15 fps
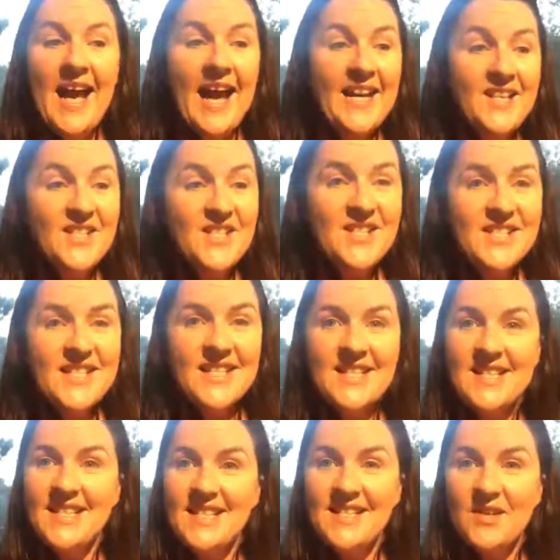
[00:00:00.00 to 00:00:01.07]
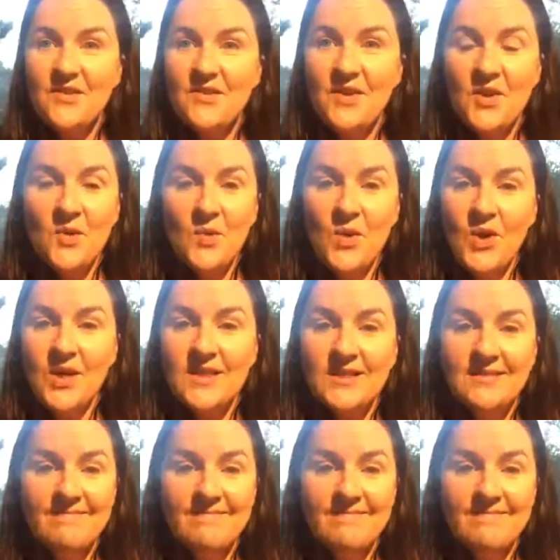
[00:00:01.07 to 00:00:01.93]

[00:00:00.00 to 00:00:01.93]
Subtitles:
And you just think to yourself, you know what?